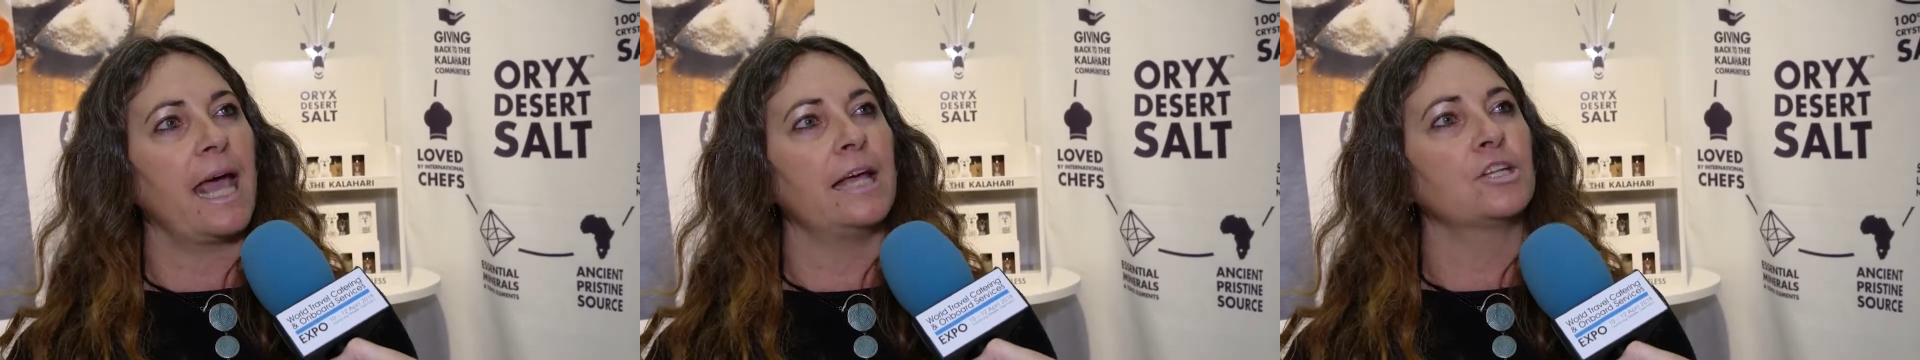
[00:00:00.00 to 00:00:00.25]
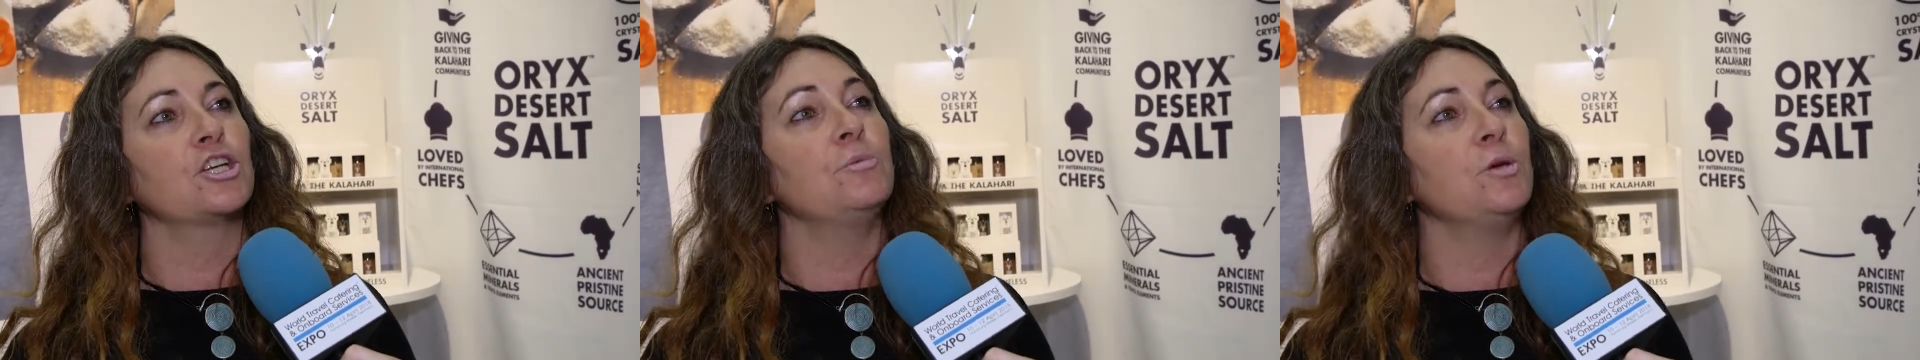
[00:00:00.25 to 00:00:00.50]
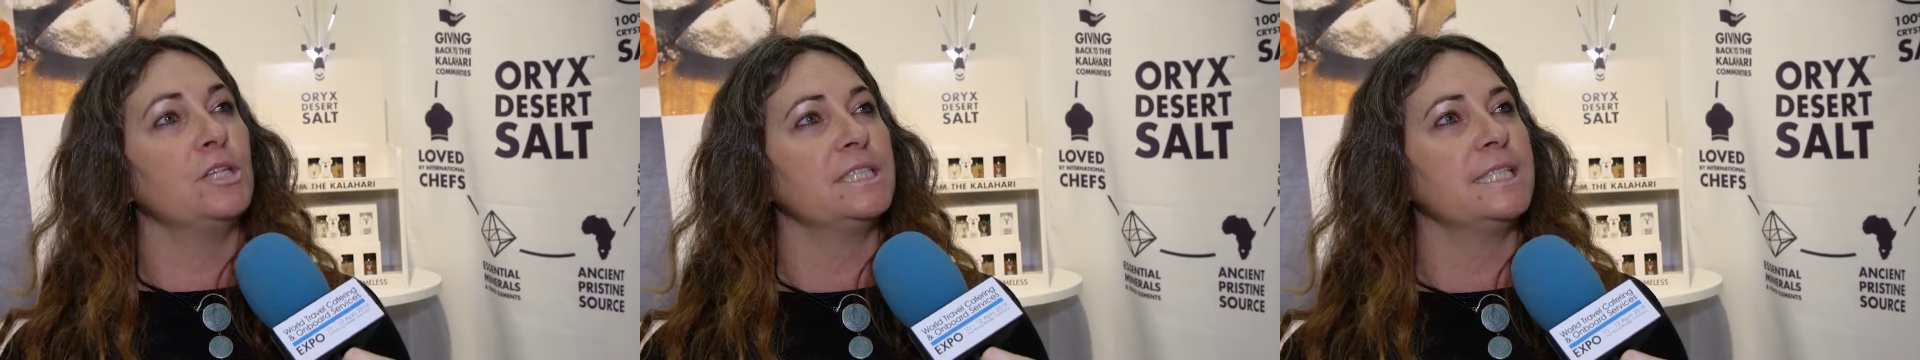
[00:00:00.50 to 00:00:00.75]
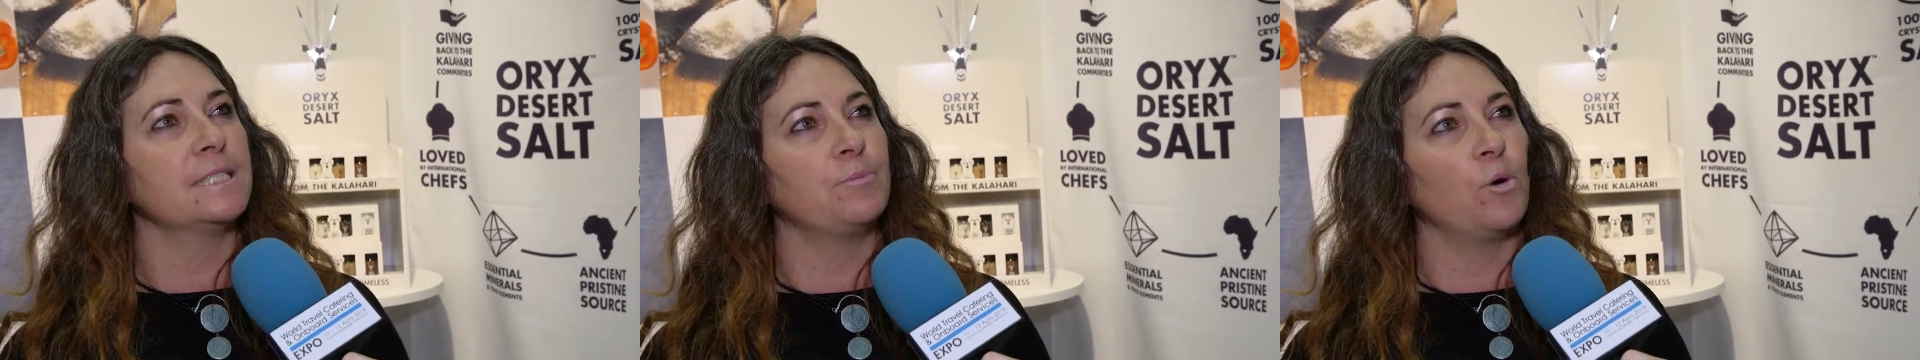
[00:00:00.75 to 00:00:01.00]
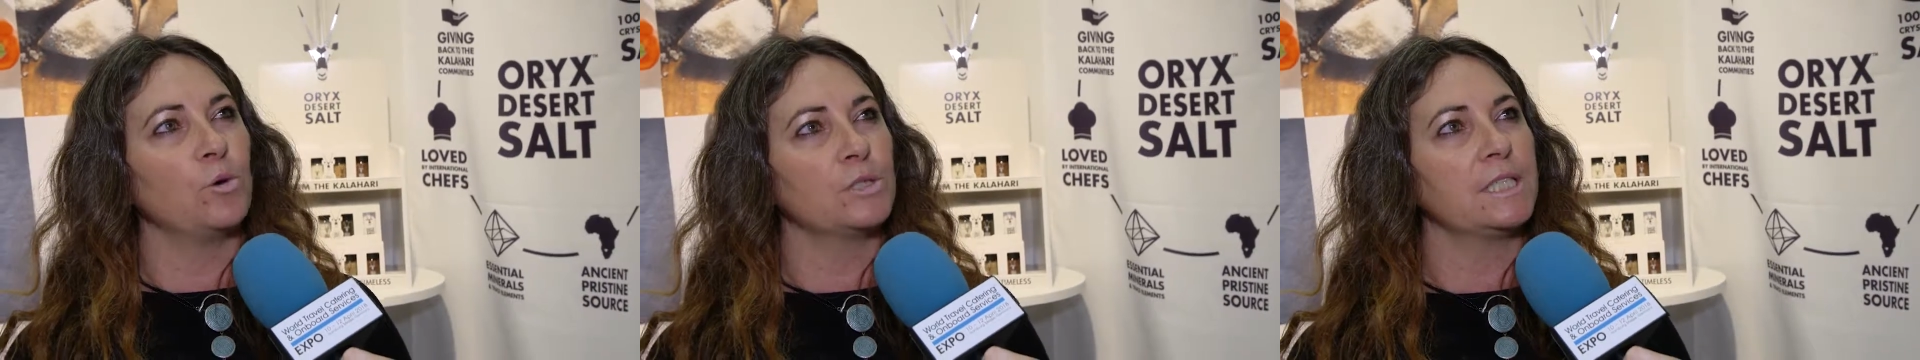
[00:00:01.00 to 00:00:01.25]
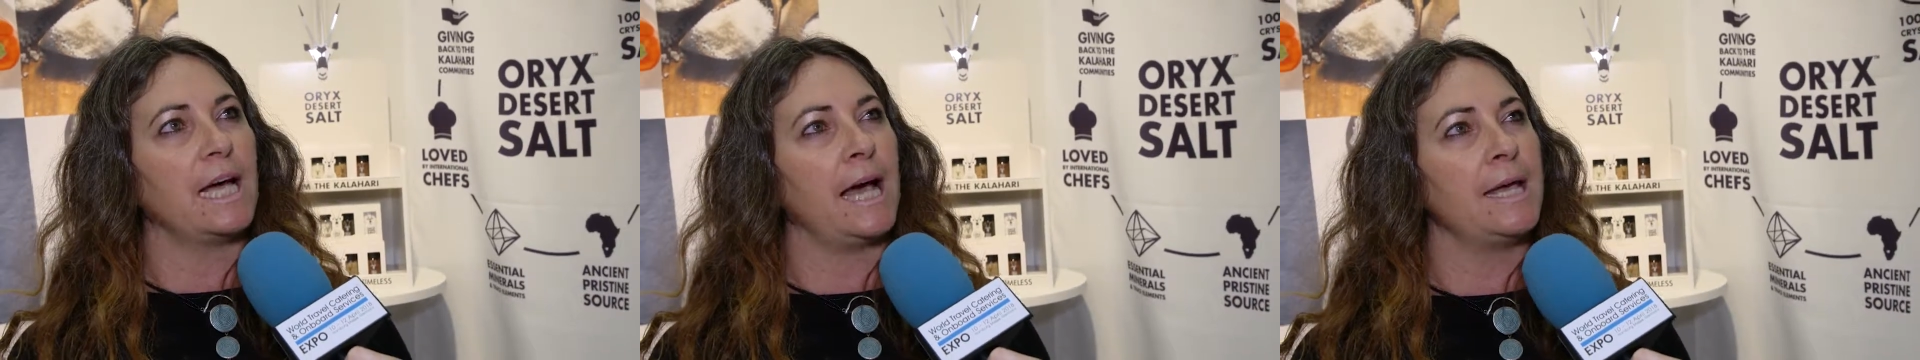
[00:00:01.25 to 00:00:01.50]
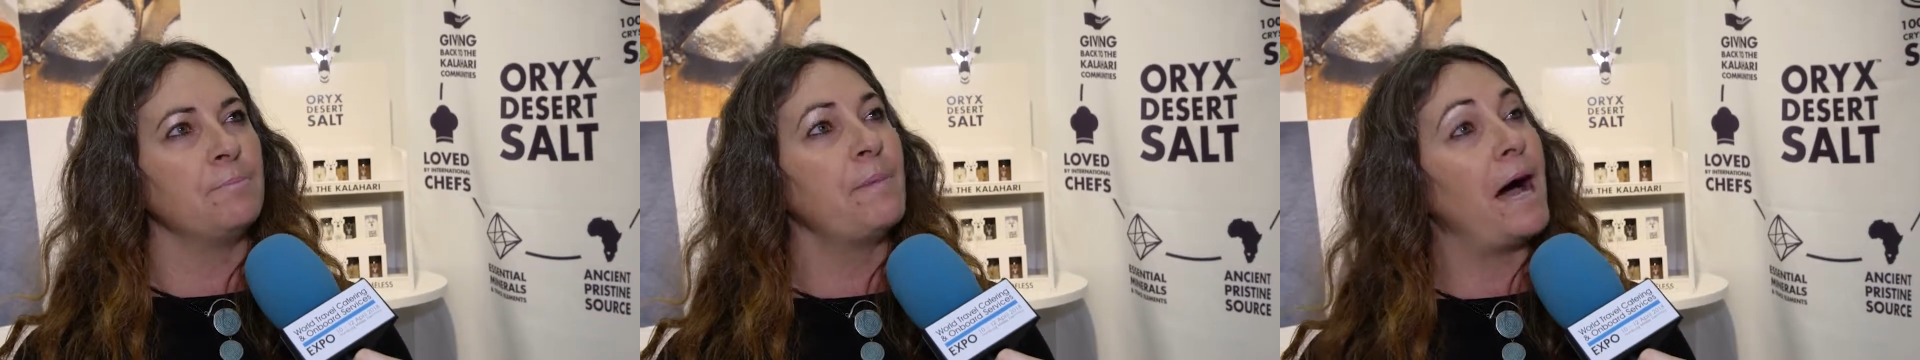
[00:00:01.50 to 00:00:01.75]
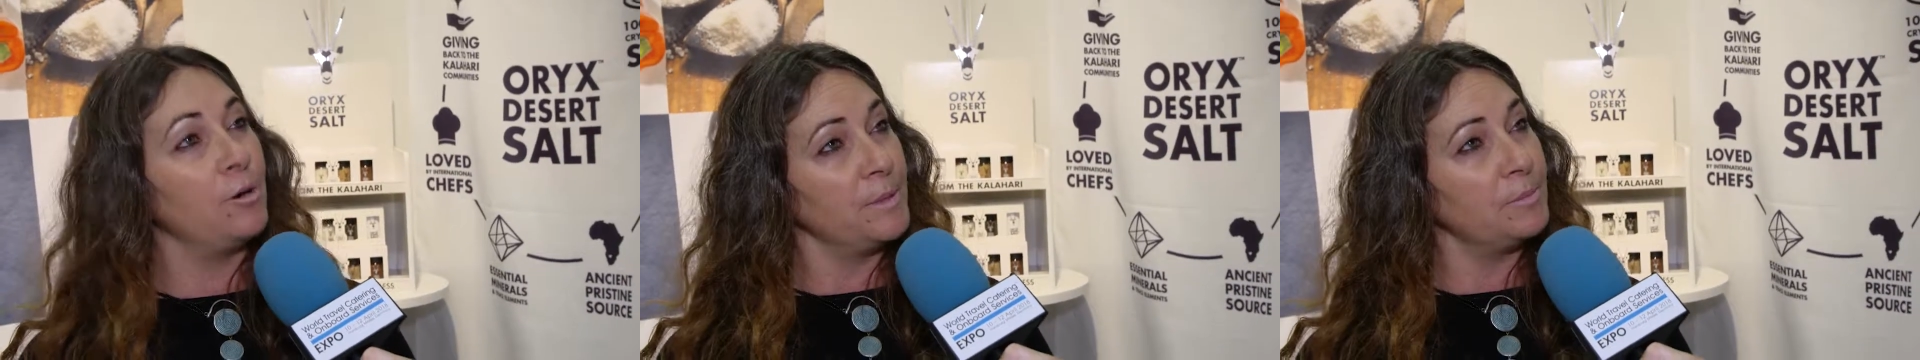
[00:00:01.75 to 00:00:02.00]
and community support
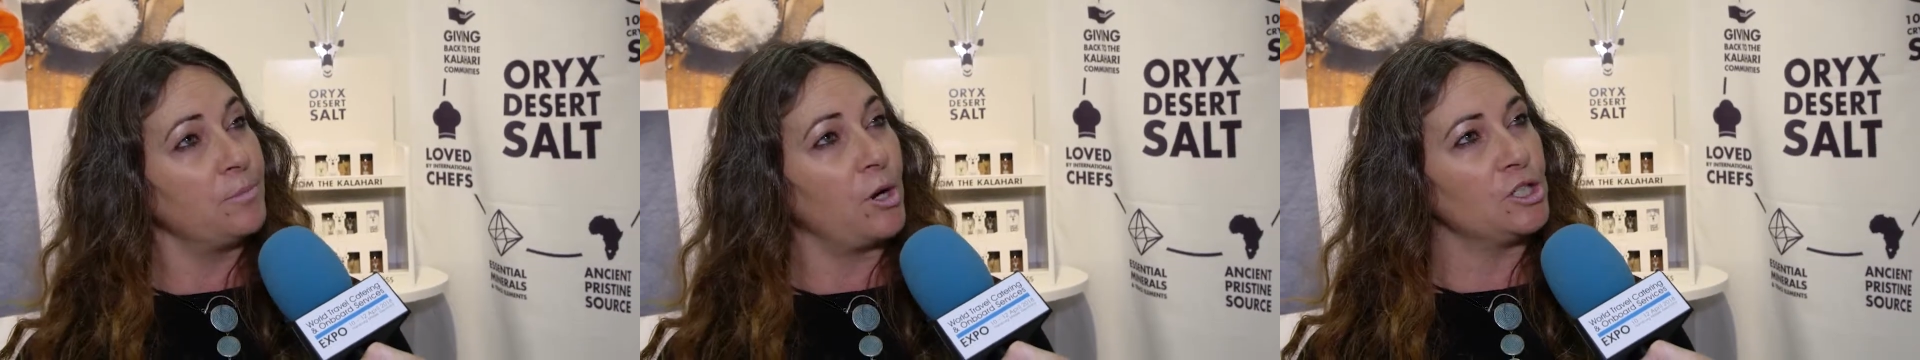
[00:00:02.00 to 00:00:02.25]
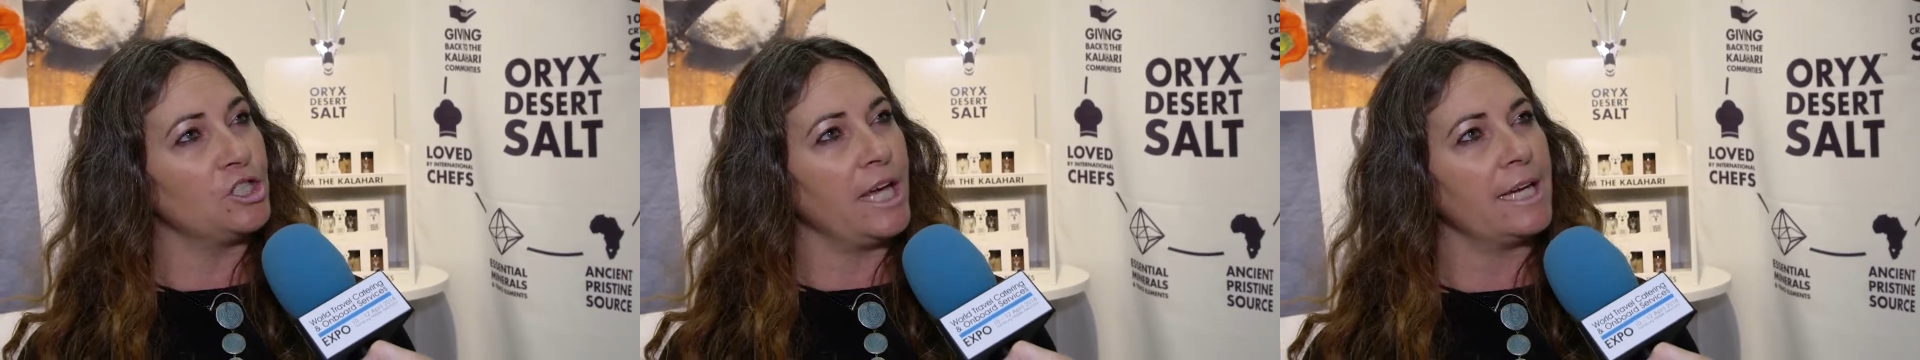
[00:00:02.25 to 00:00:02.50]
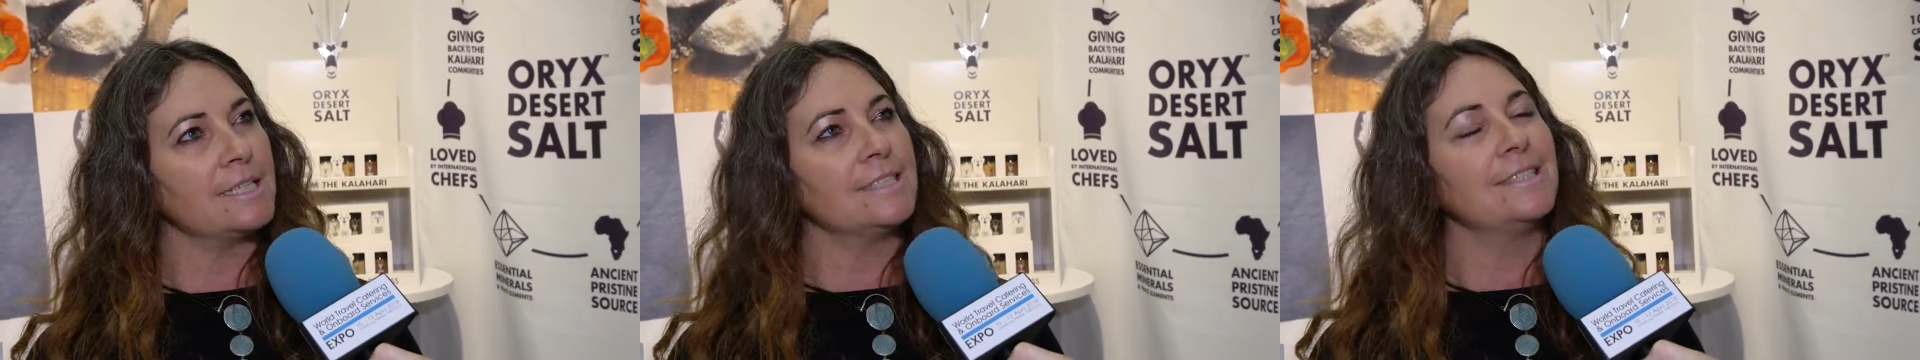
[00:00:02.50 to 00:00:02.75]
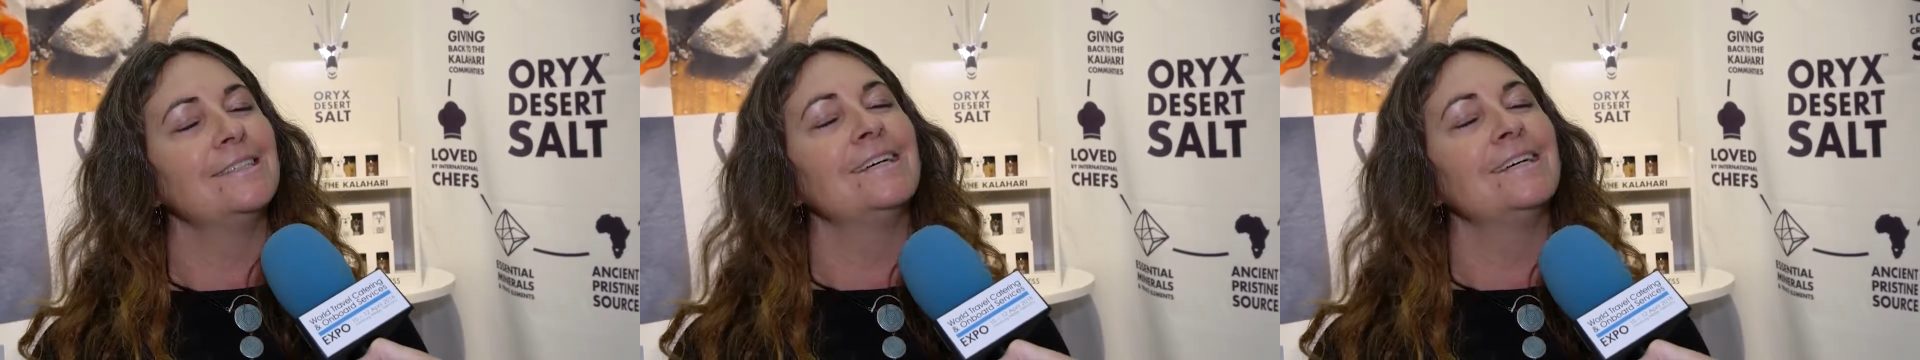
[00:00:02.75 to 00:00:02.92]
empowerment project.